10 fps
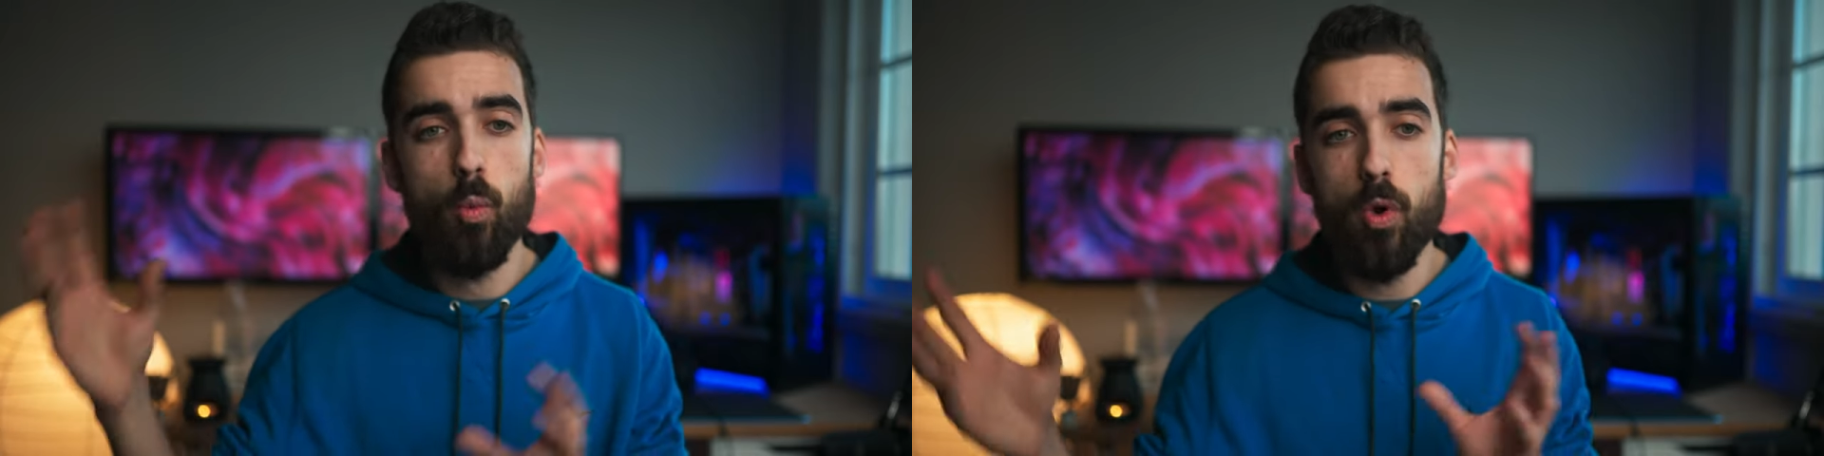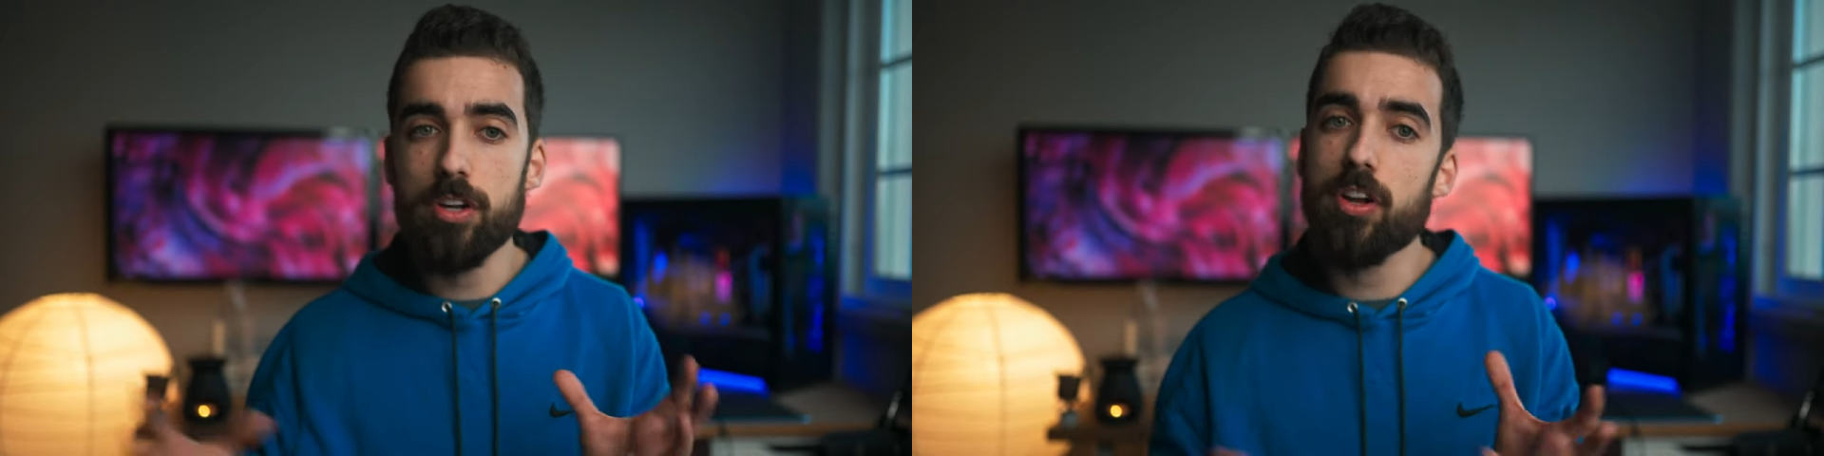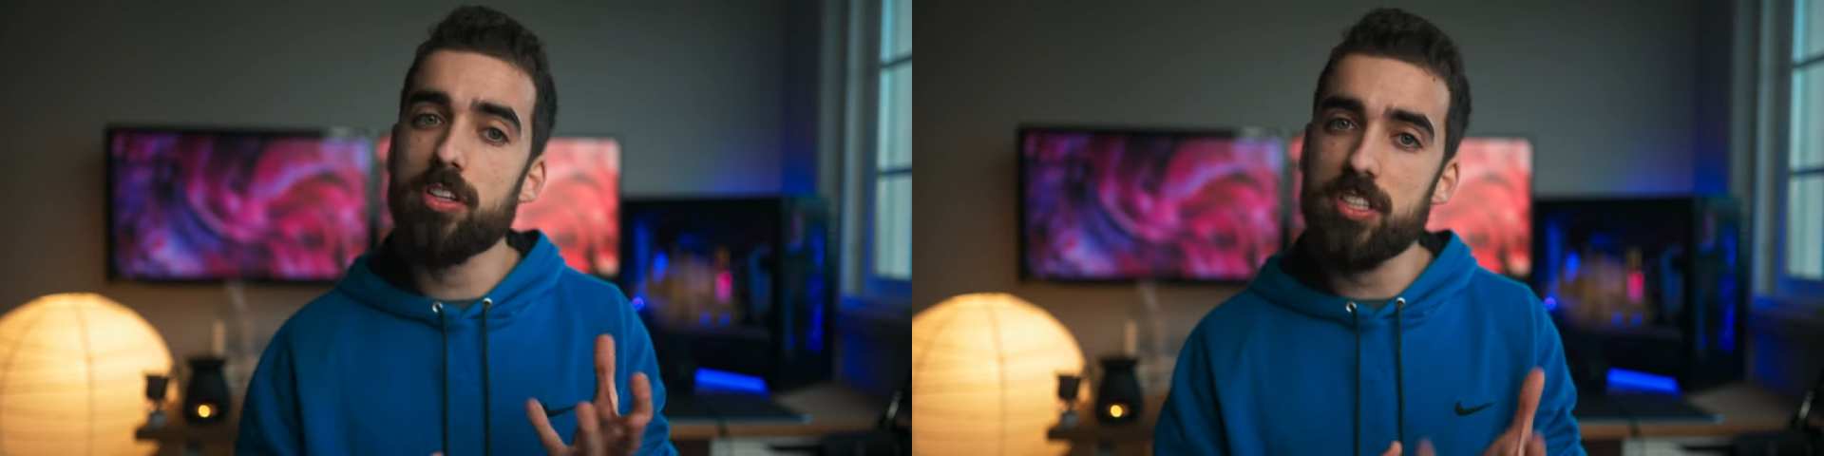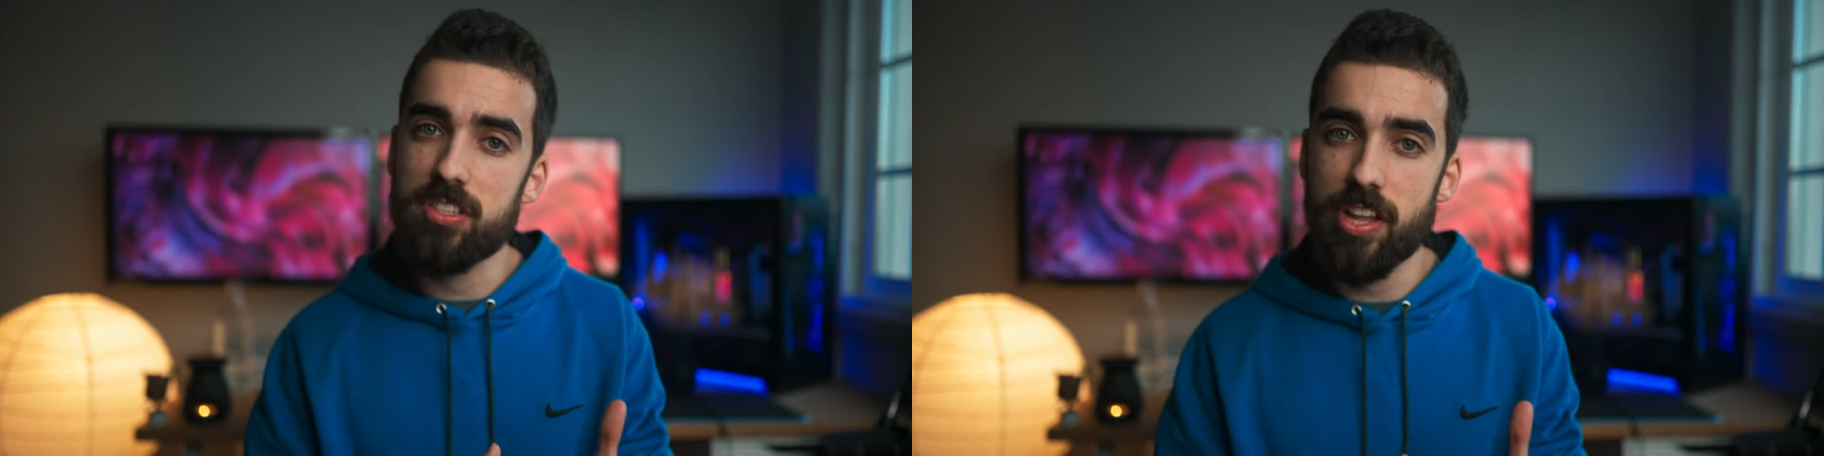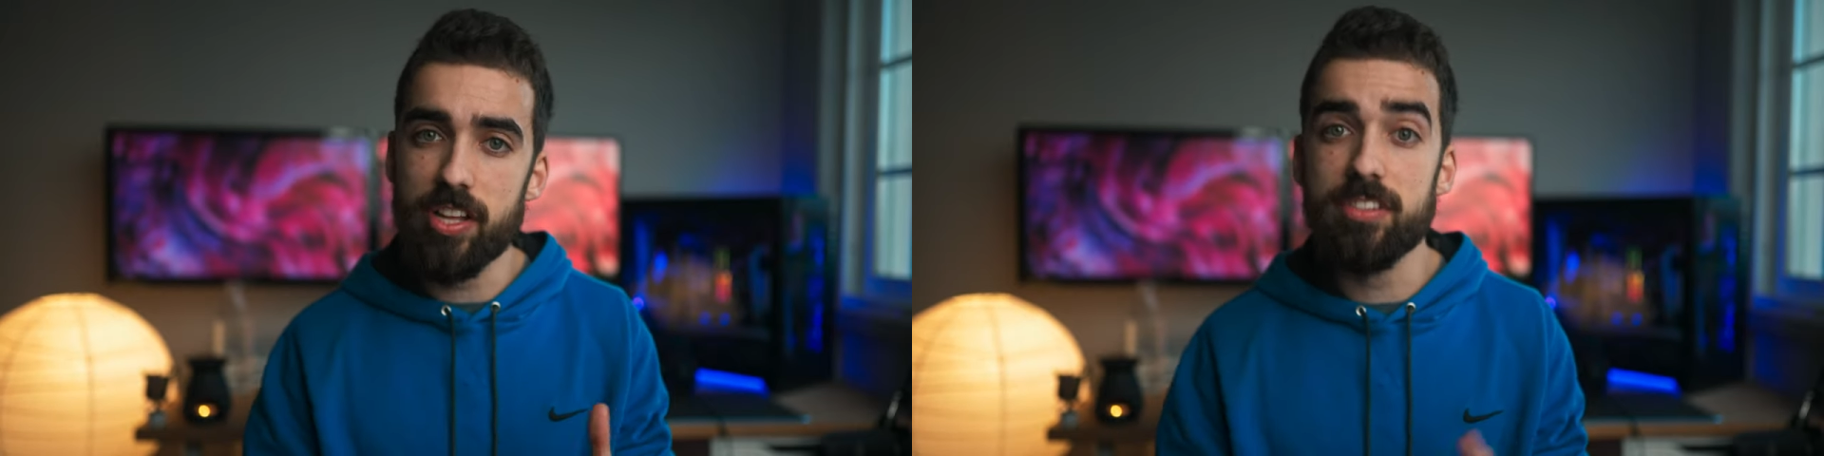work on these
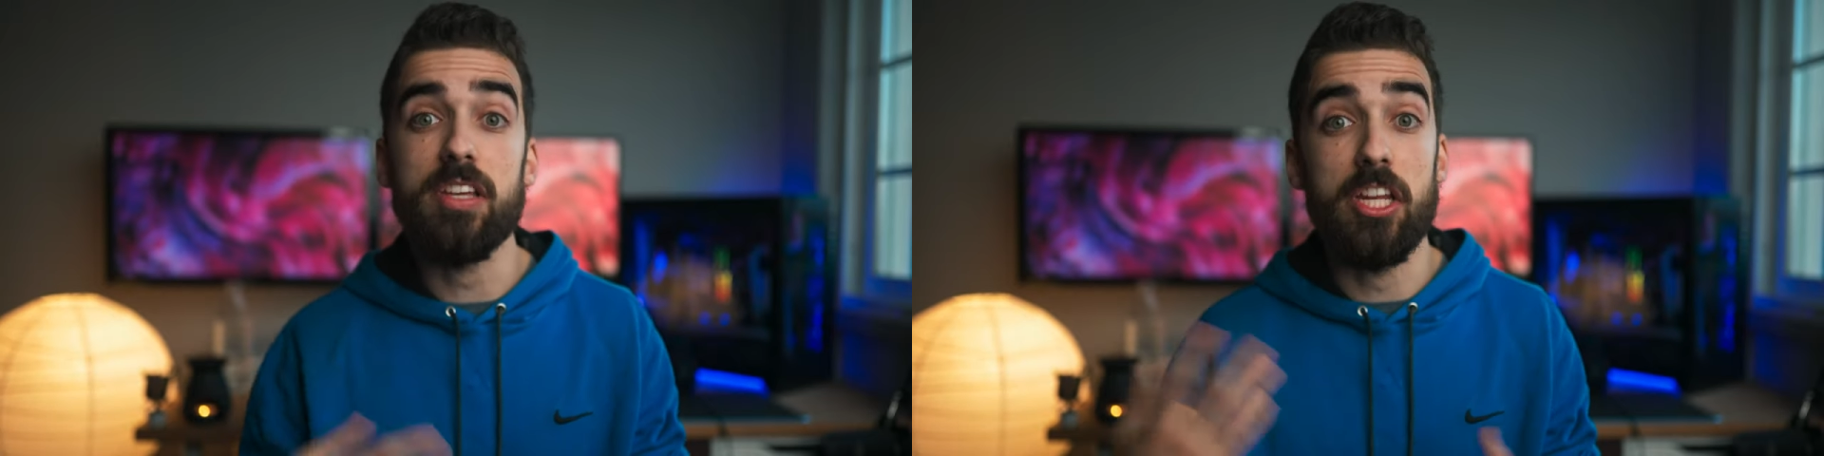LUTs,